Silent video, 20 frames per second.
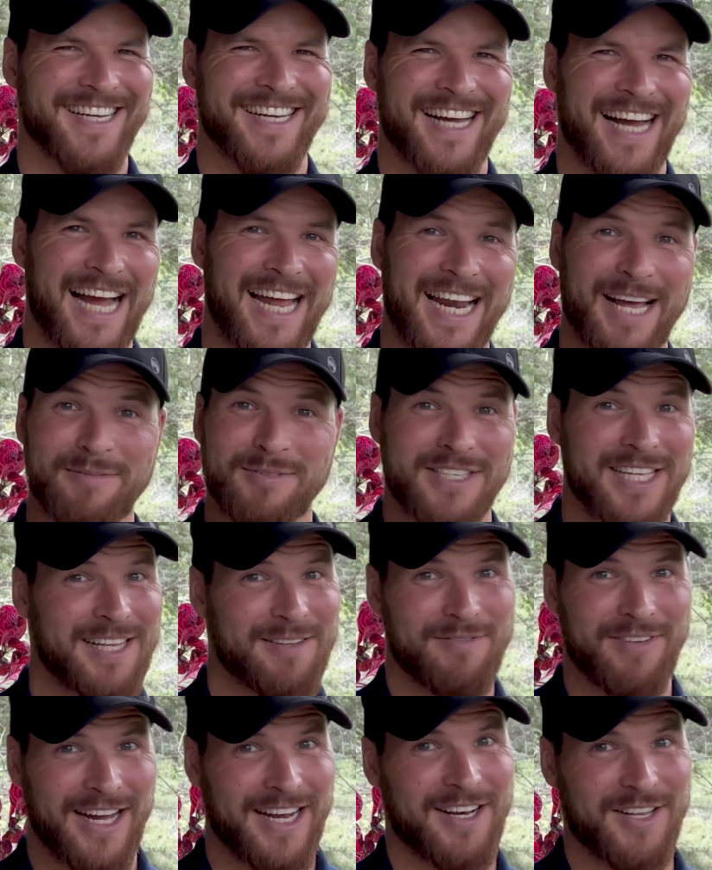And I'm still
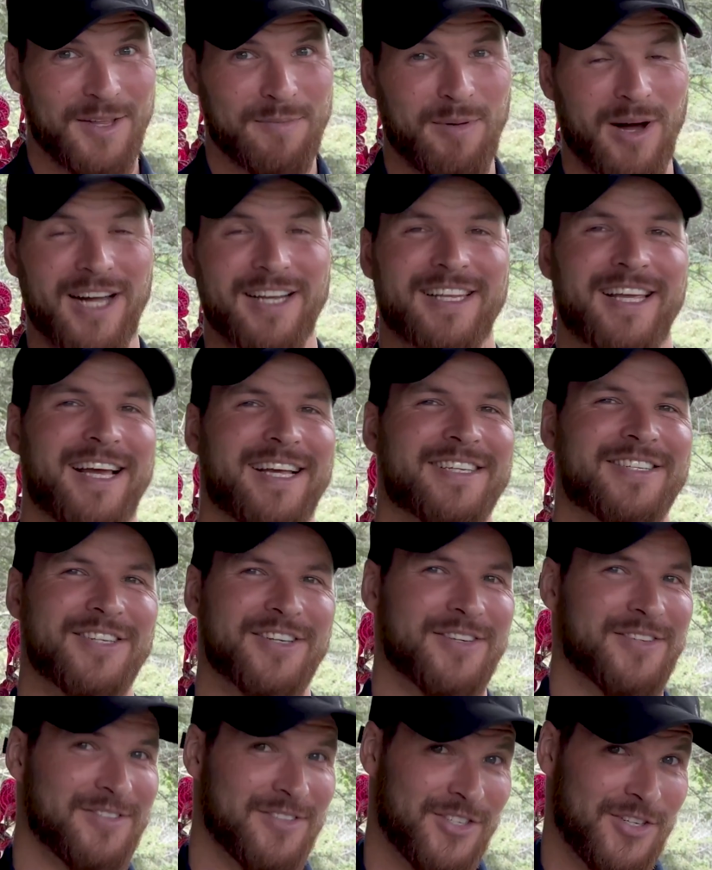invited on the podcast,
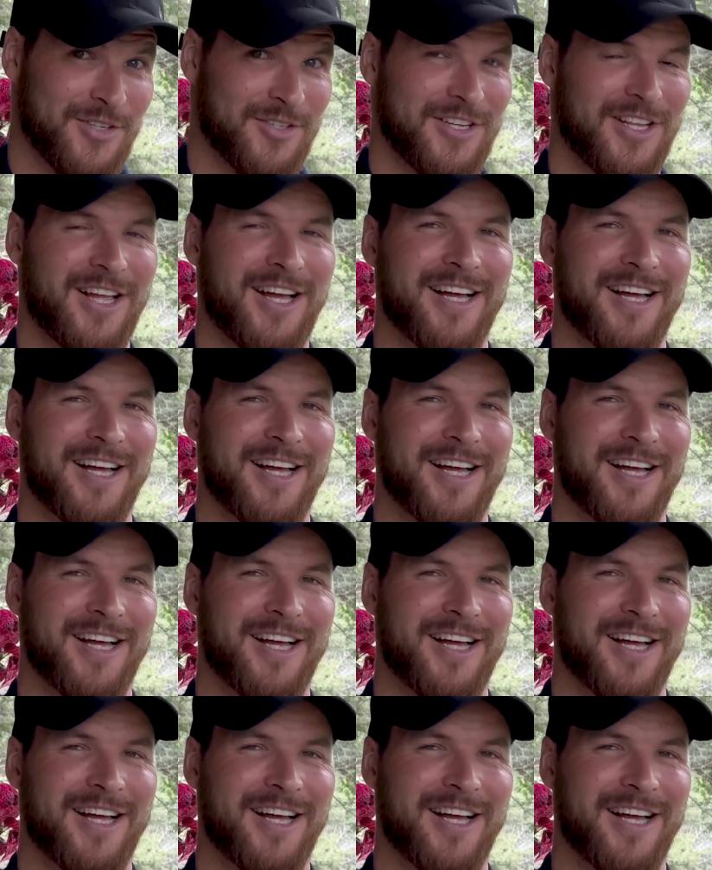so it shows a lot.